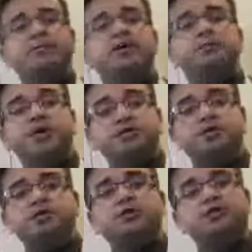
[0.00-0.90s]
You may
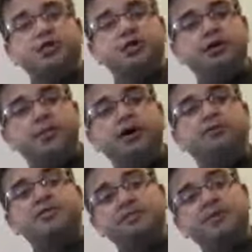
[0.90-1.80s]
be a patient
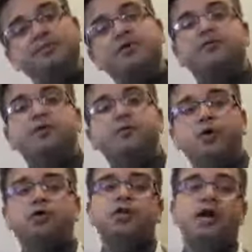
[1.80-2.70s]
concerned about
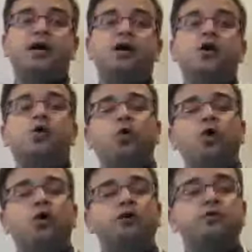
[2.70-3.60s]
symptoms of
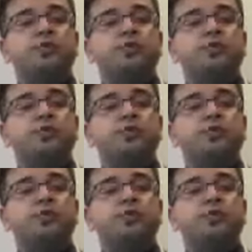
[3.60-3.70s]
pneumonia,